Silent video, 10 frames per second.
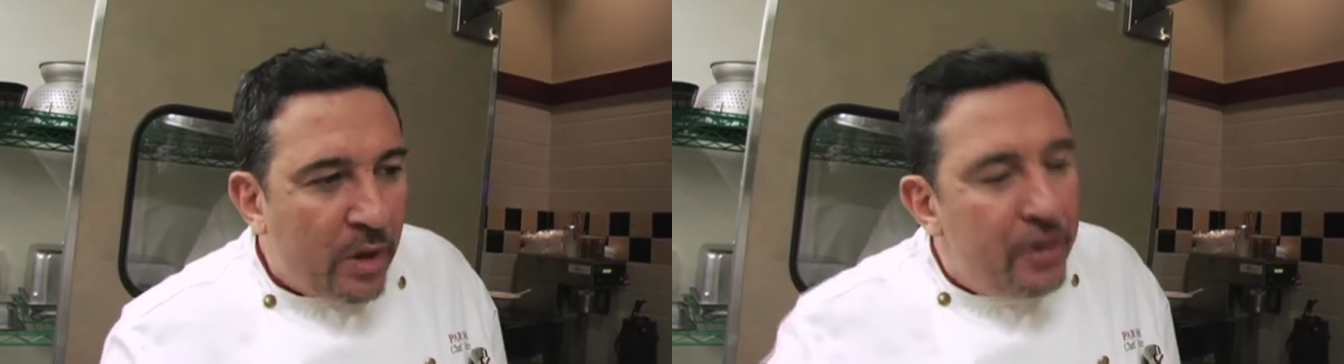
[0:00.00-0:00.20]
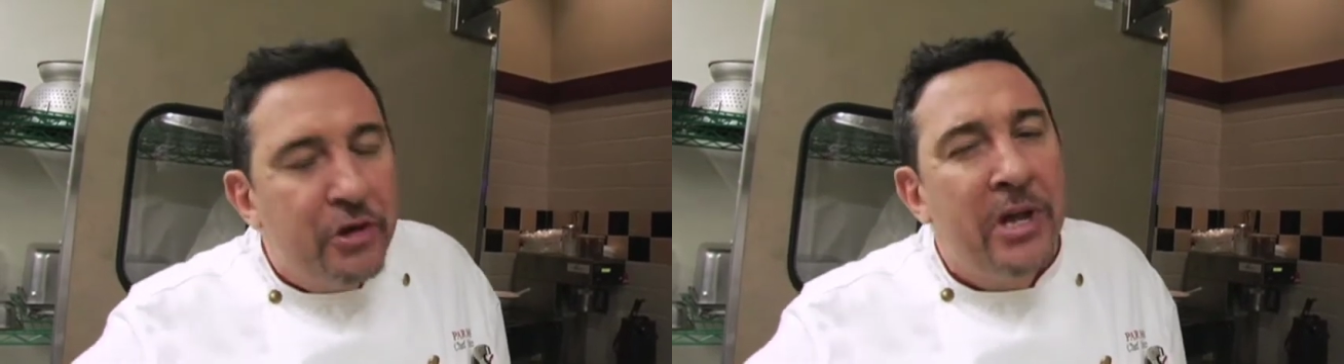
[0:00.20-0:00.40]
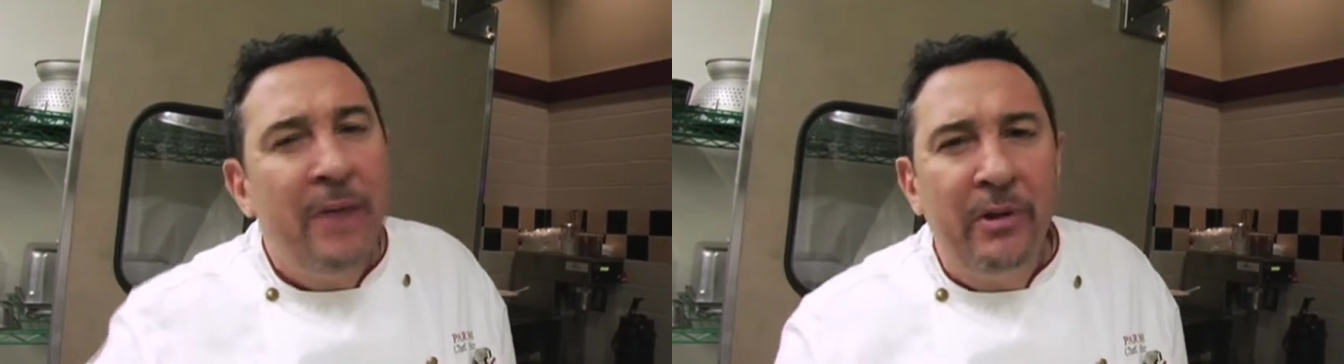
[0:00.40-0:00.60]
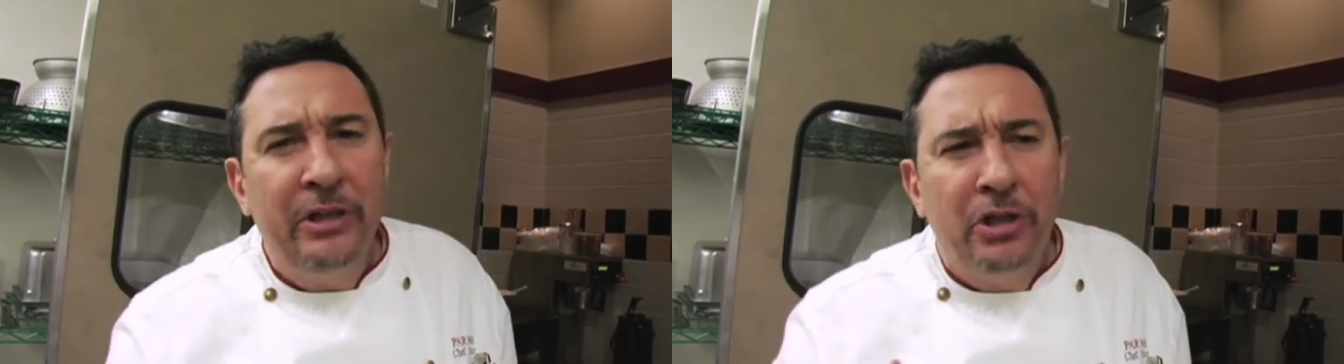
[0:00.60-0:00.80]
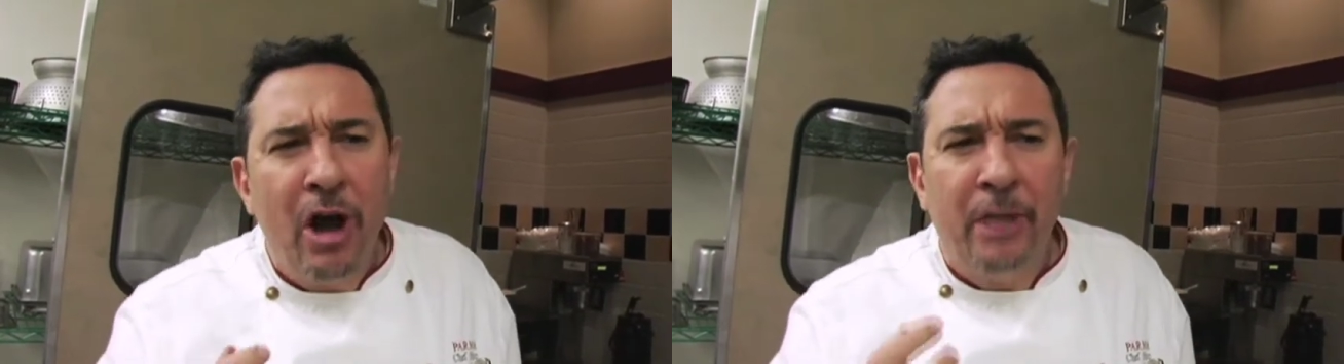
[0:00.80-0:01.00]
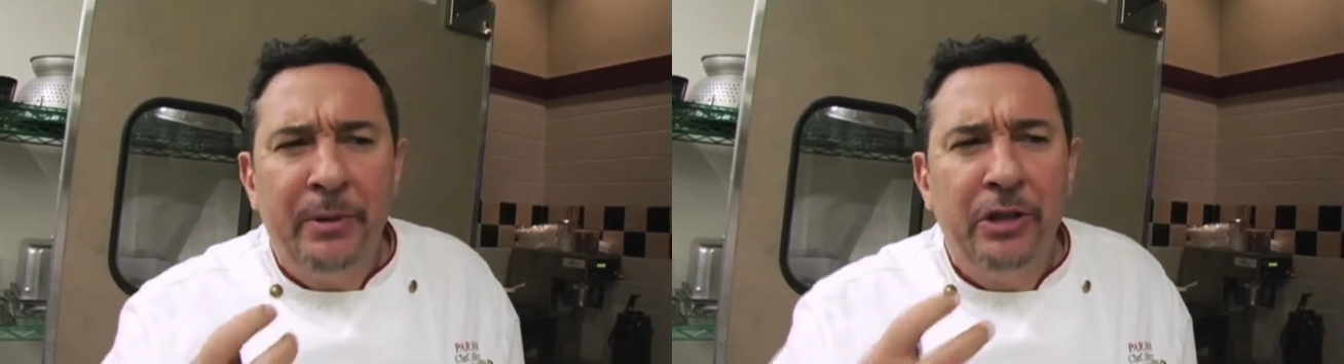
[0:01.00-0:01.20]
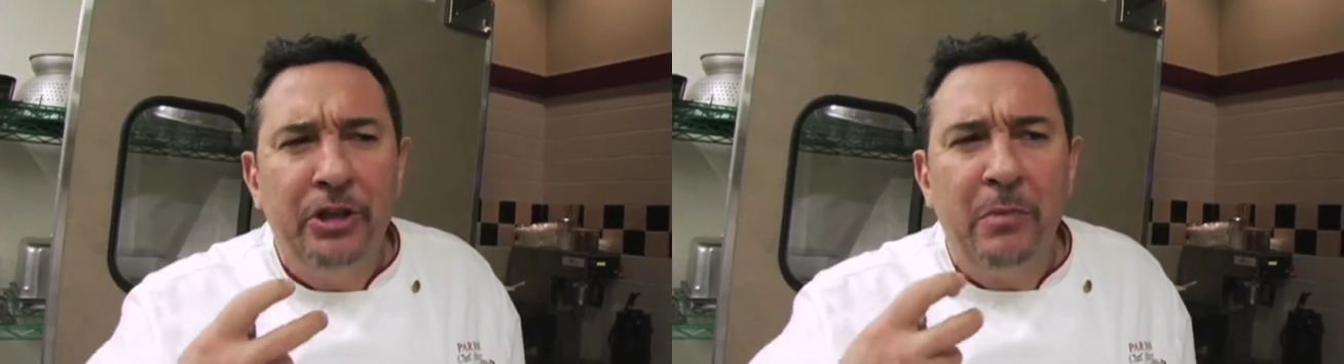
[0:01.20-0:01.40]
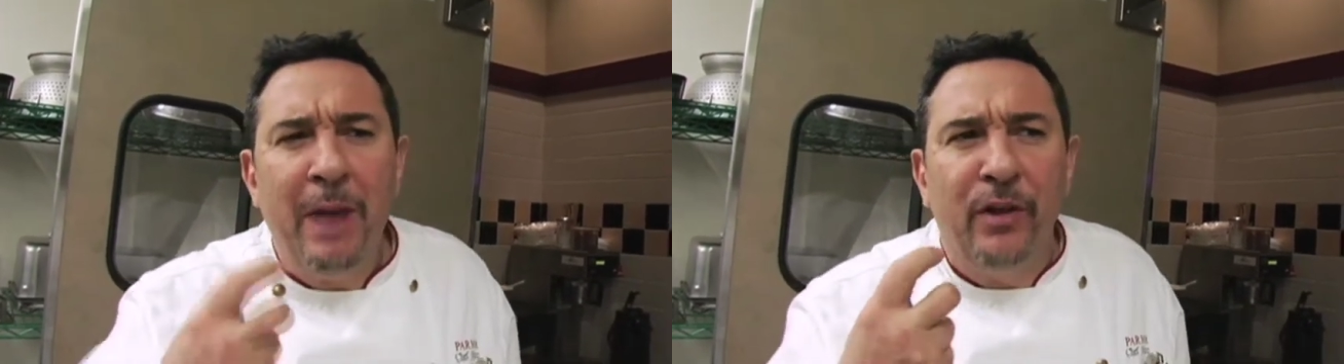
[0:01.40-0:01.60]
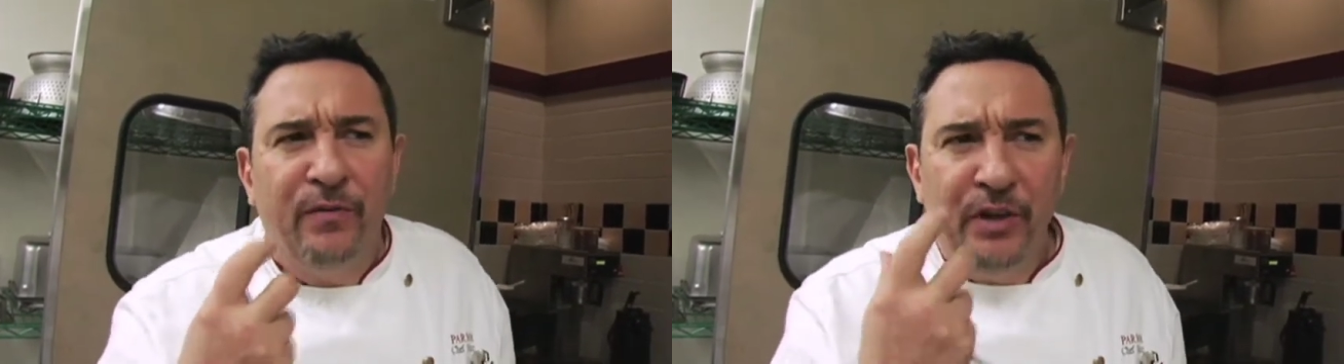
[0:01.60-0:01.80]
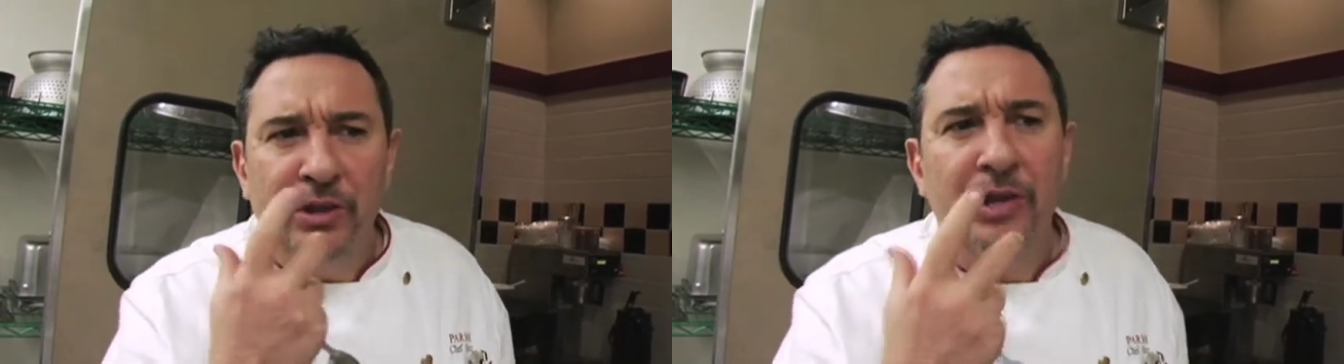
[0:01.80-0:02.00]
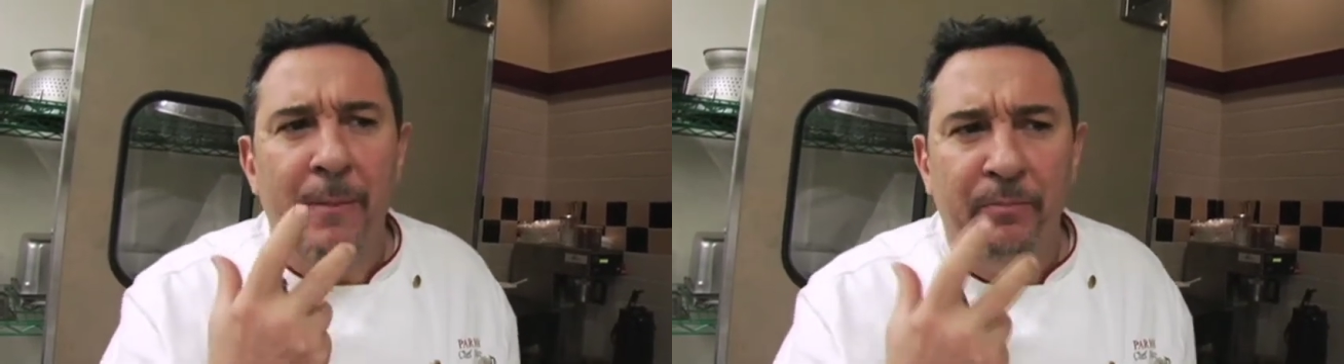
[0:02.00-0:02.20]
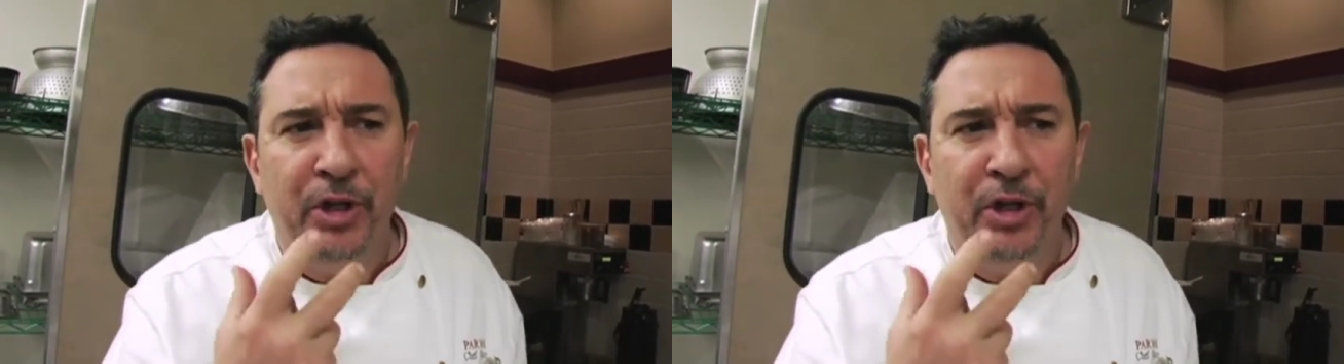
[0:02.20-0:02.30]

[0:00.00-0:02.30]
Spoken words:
You can't really talk because your mouth fills up.